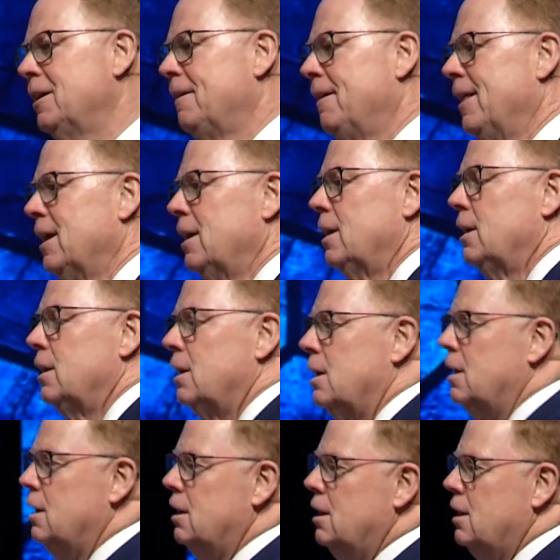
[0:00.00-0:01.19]

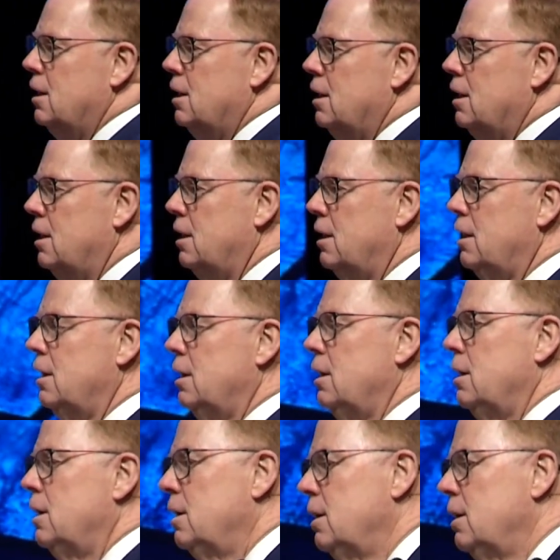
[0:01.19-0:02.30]
[no speech]